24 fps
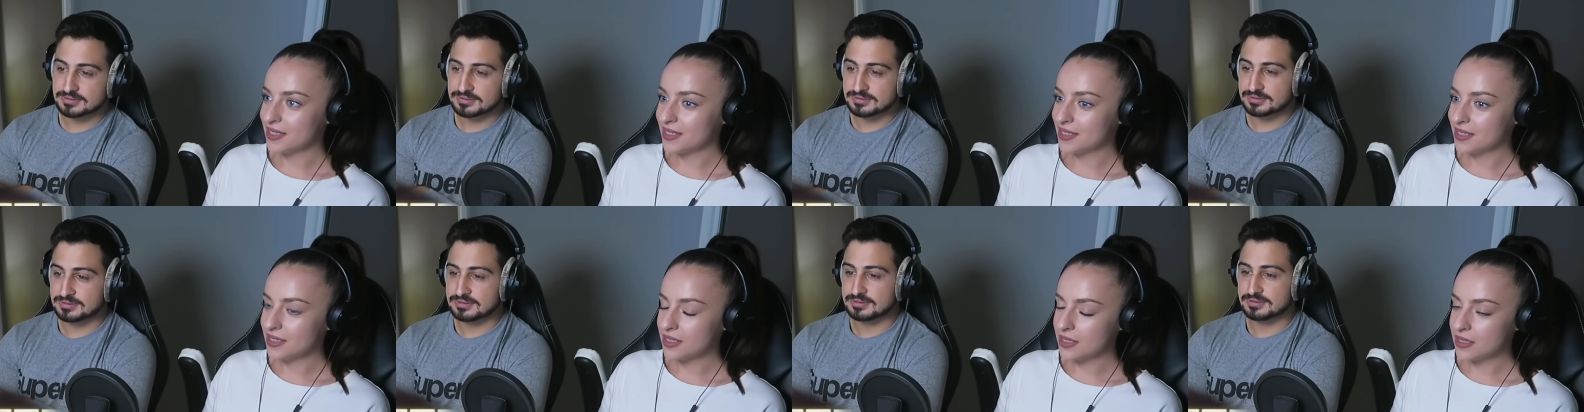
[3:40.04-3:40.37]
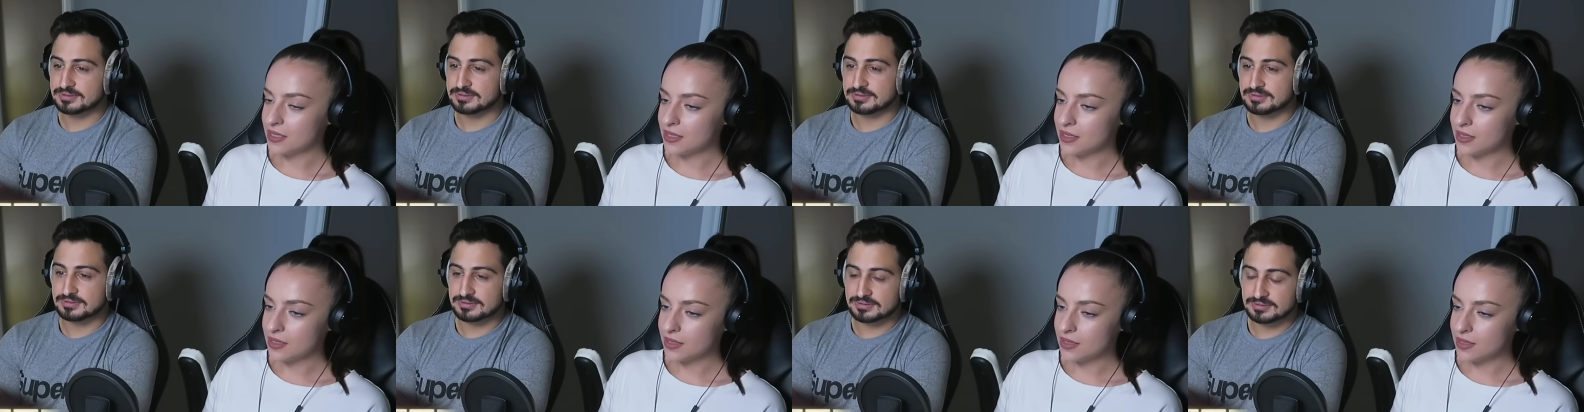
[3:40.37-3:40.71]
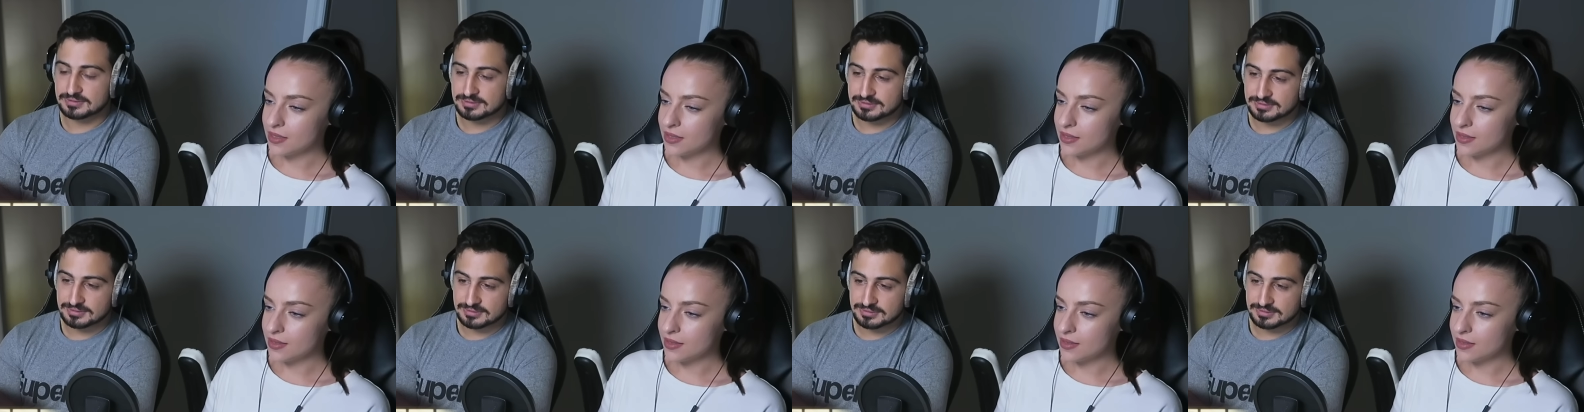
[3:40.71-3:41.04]

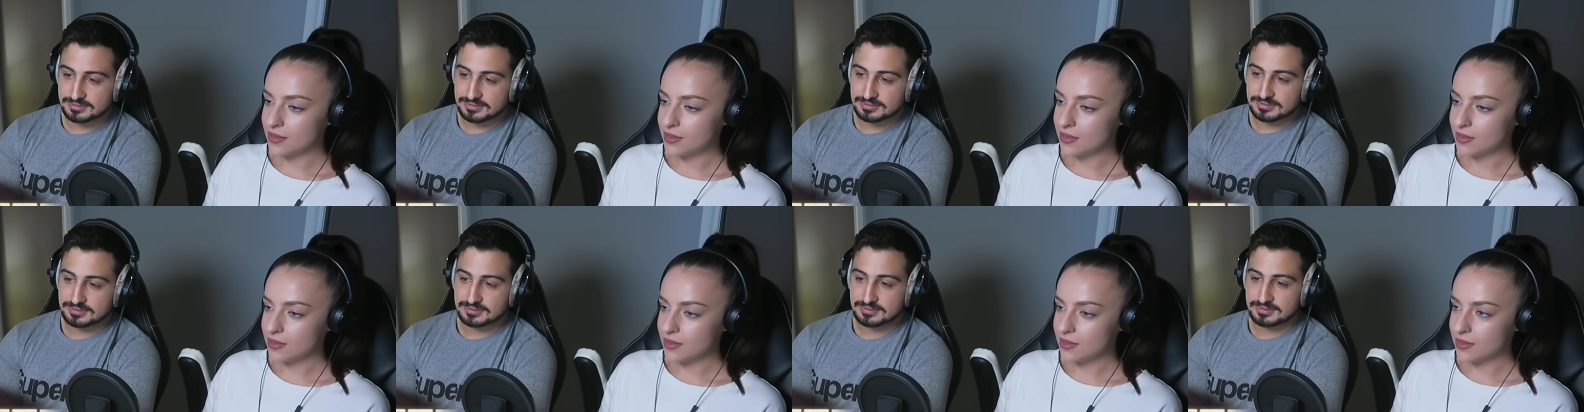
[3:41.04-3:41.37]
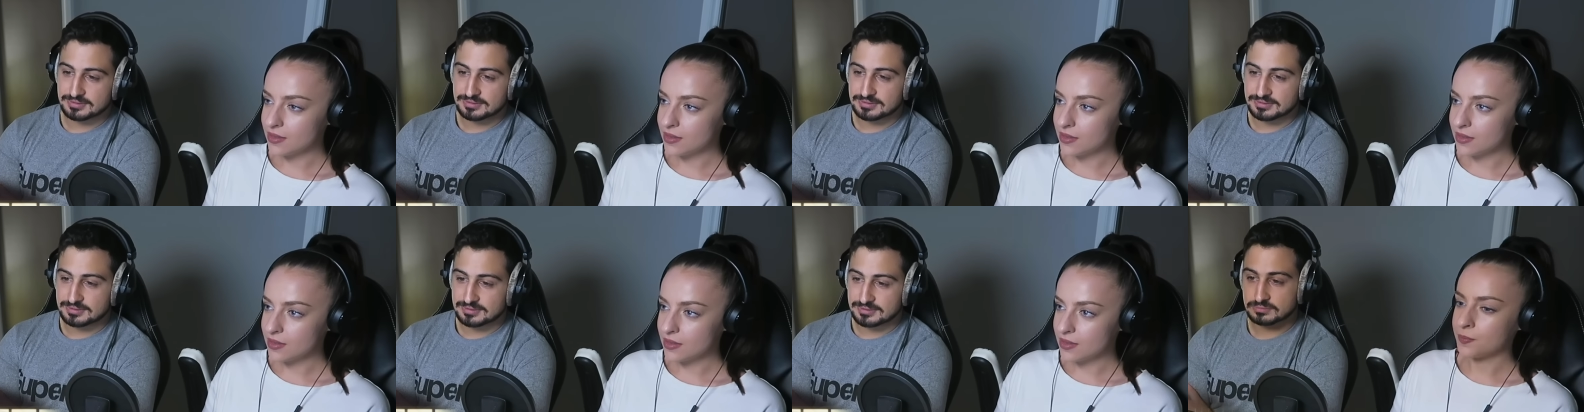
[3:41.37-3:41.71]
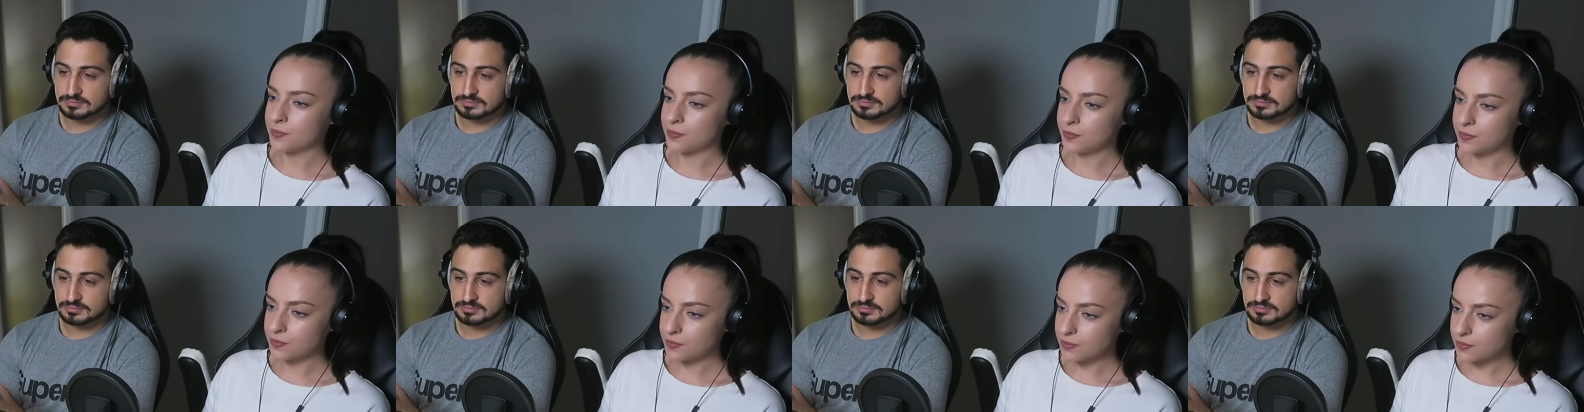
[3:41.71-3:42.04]

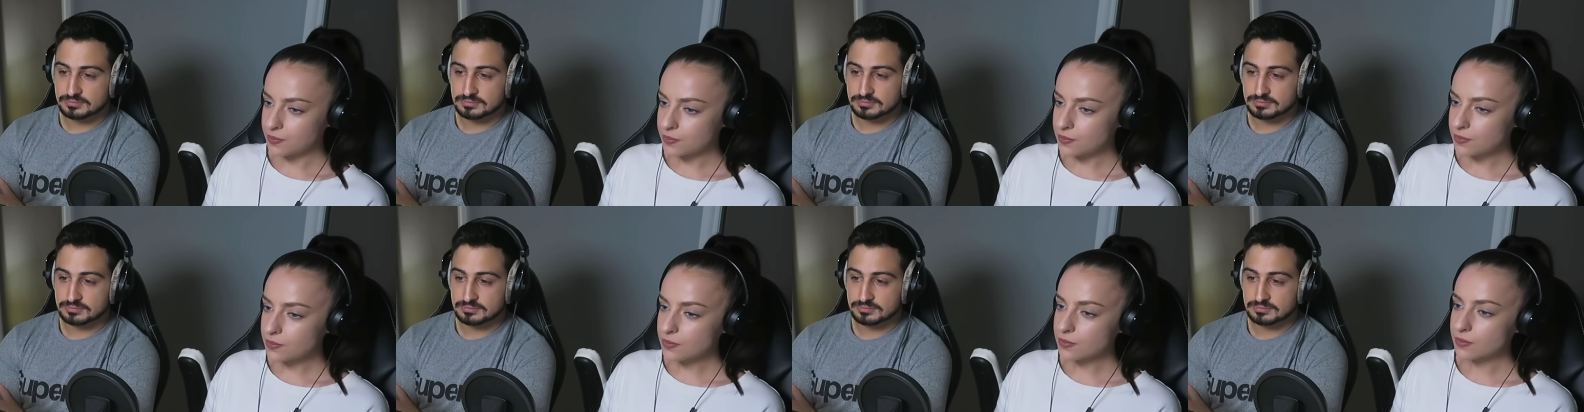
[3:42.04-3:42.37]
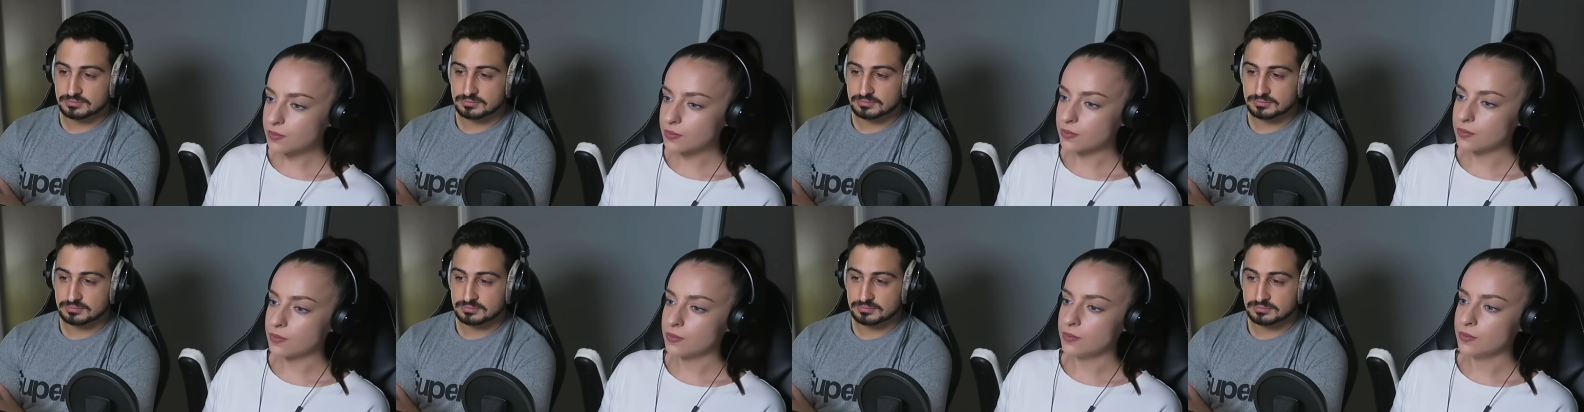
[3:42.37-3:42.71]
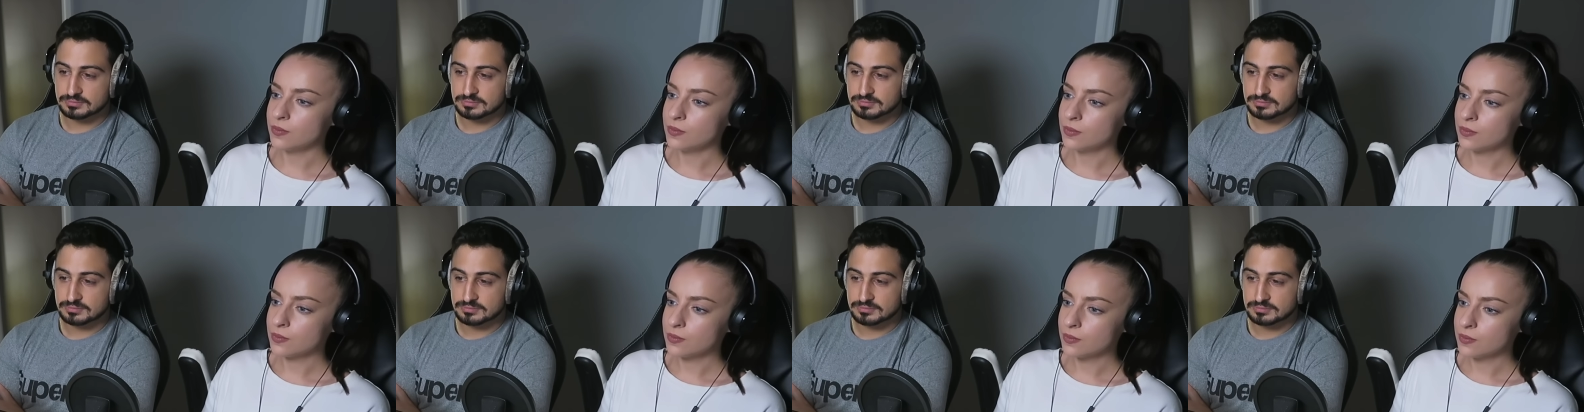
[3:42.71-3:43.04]

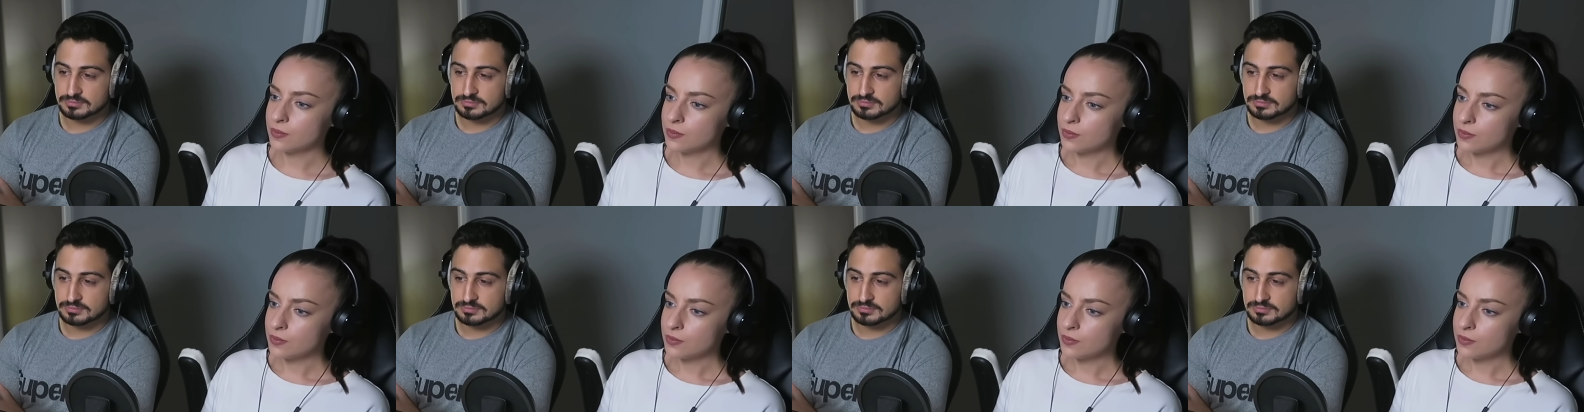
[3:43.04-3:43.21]
[no speech]